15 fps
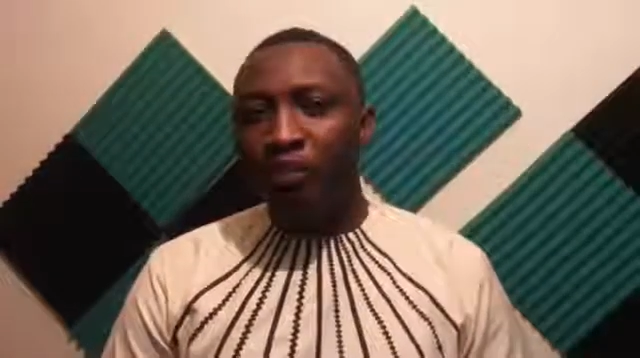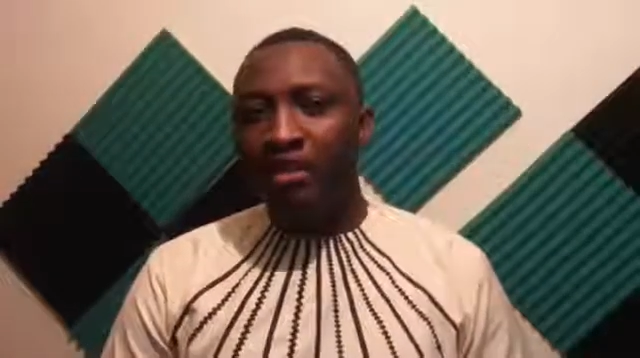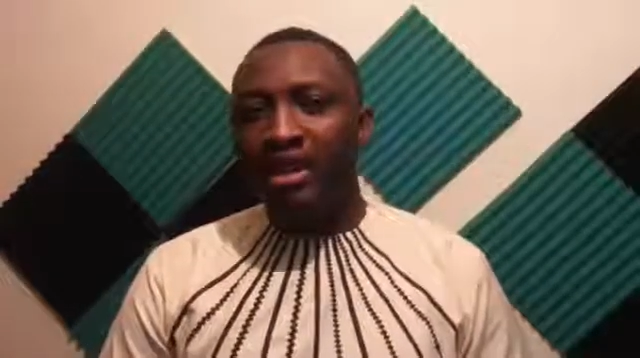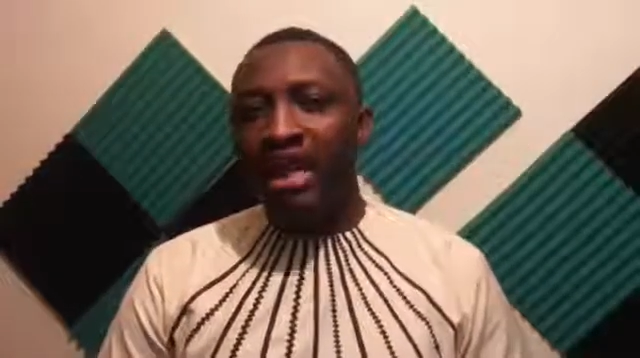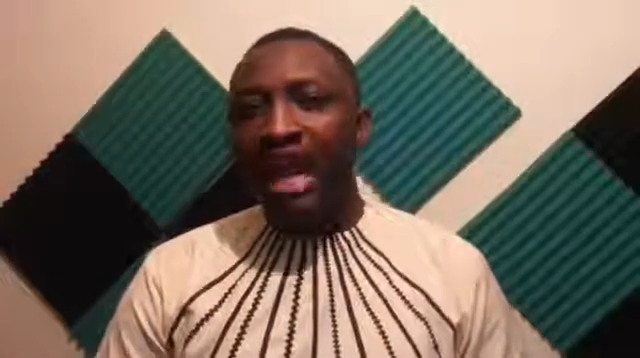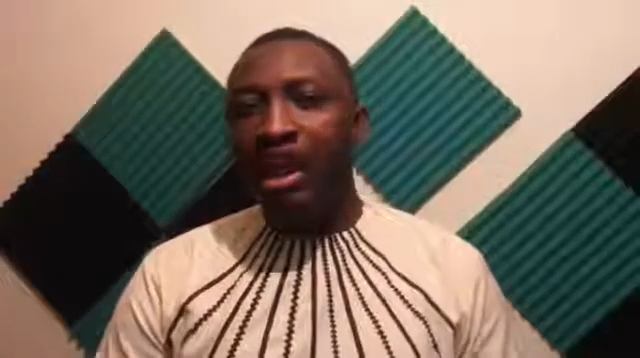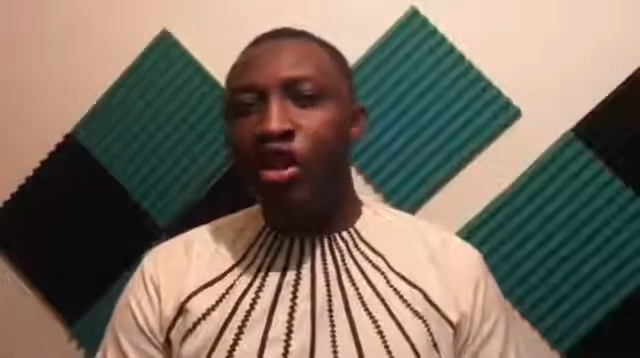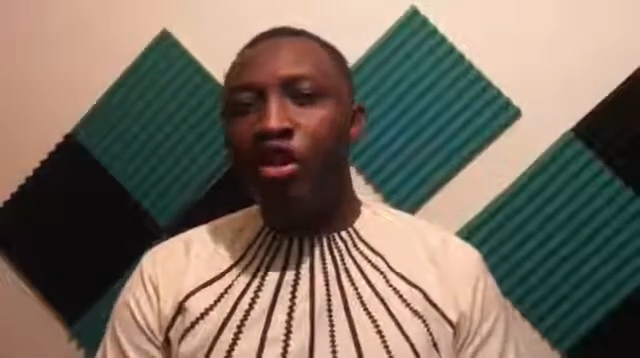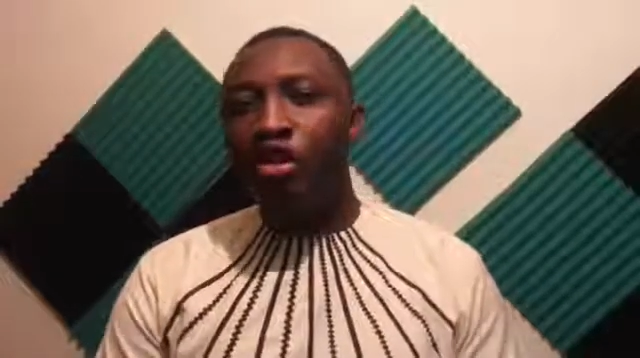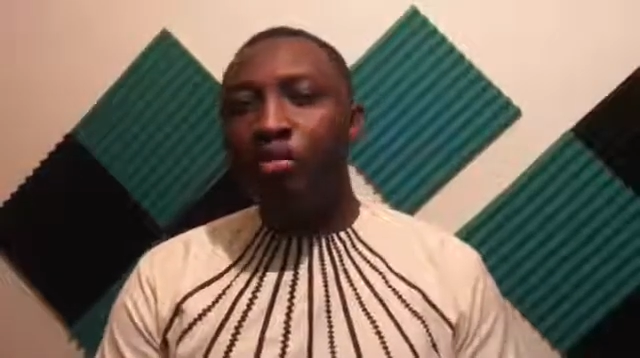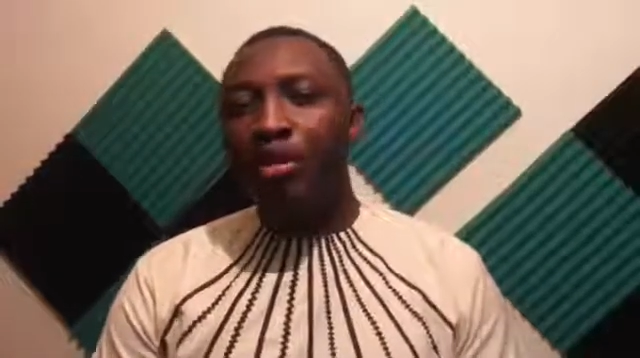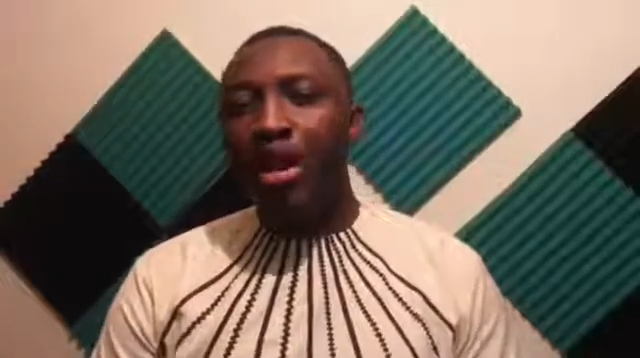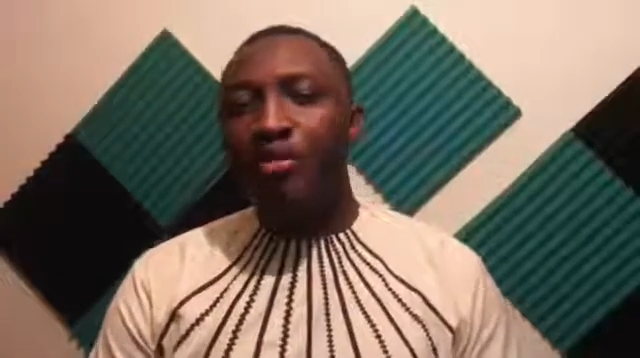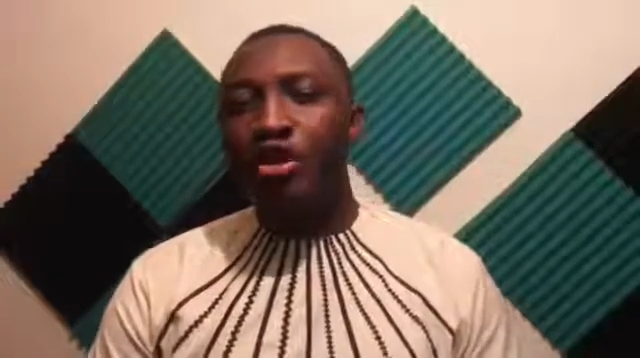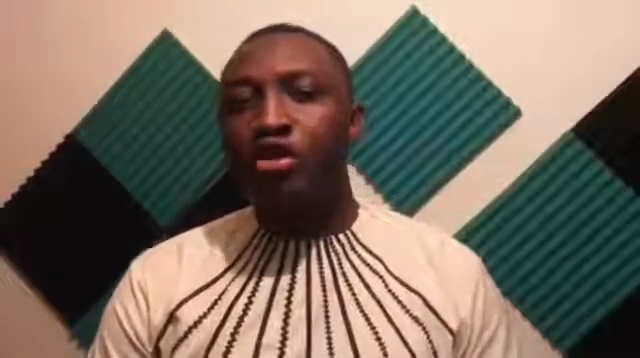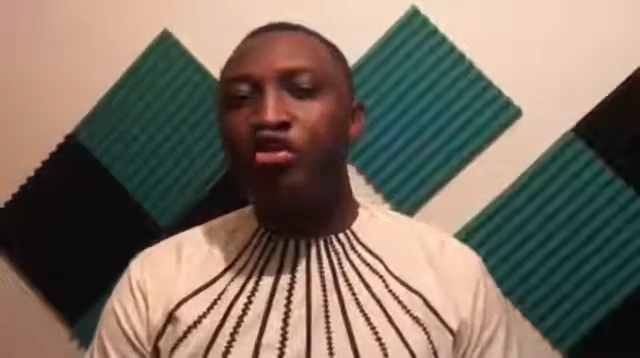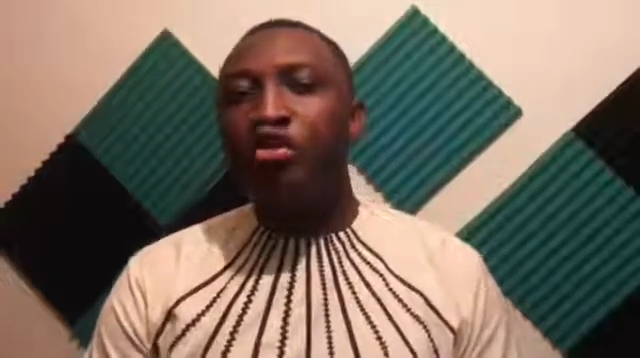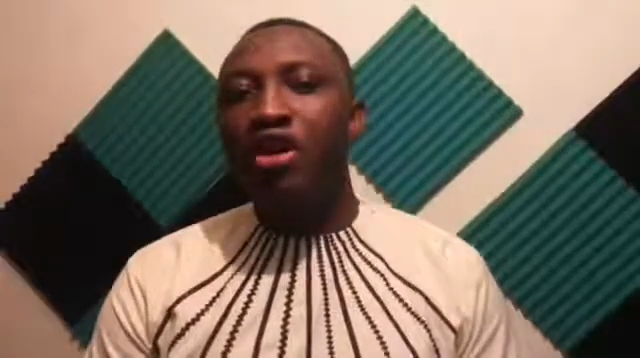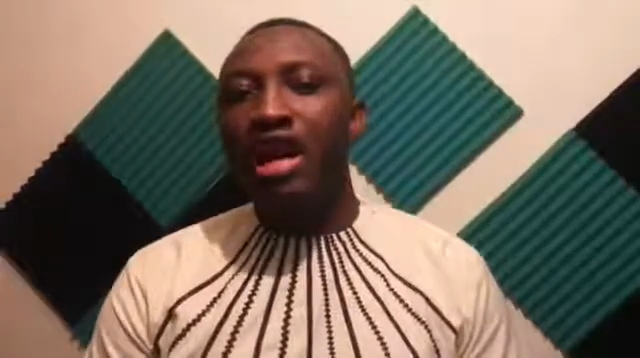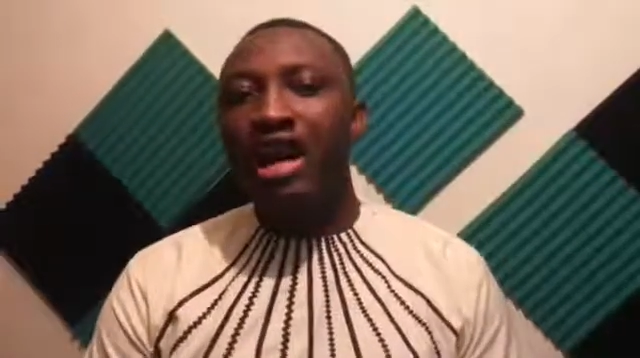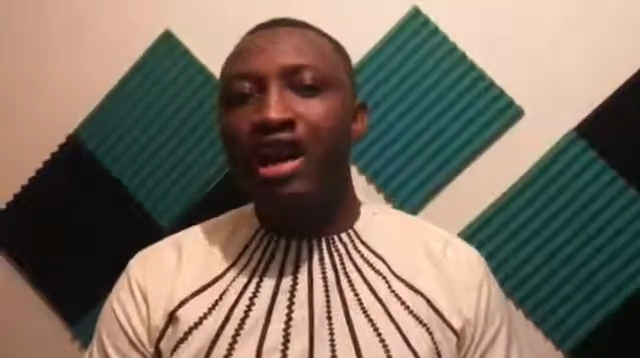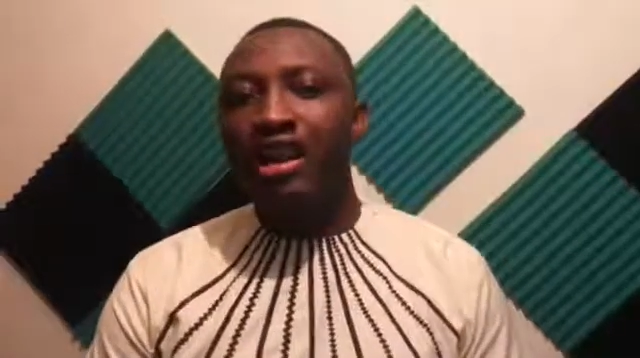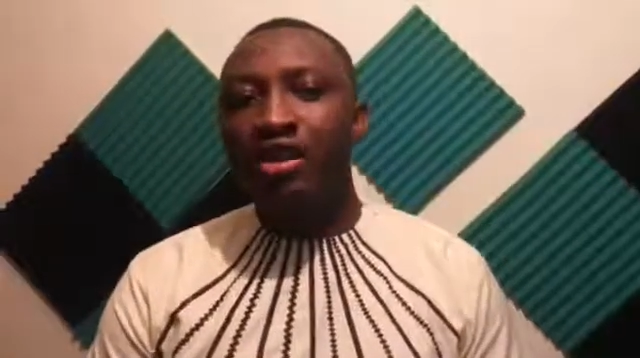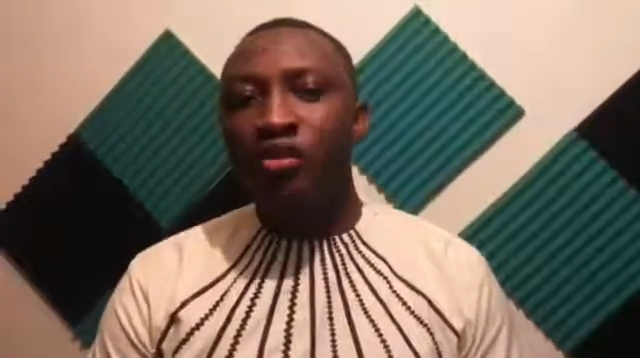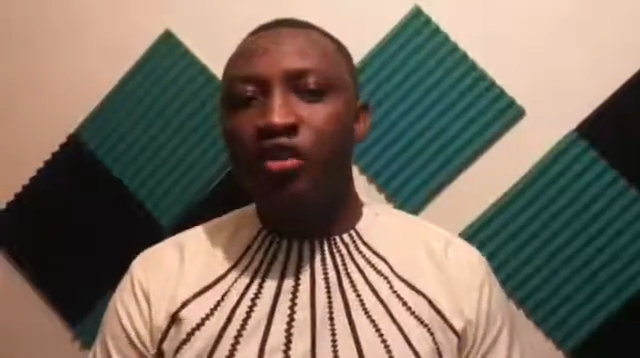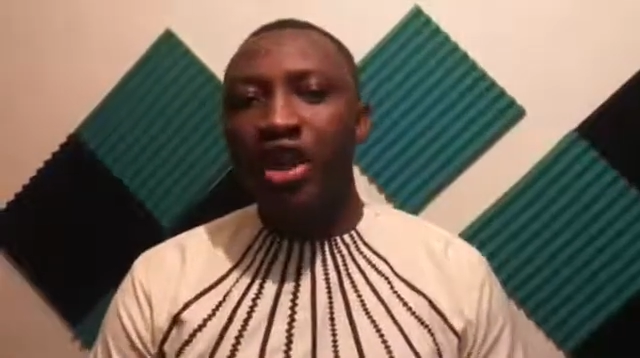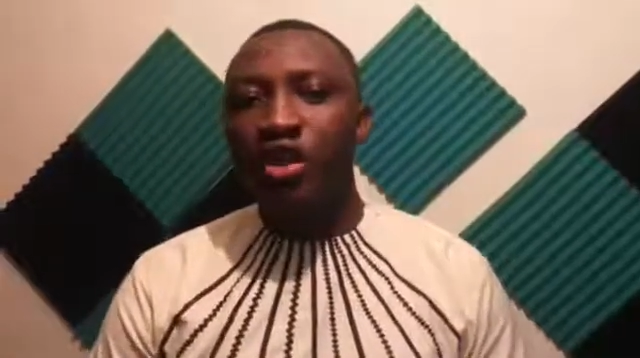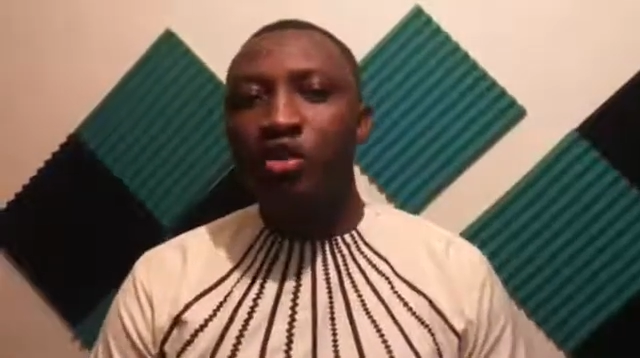dialogue might be too early when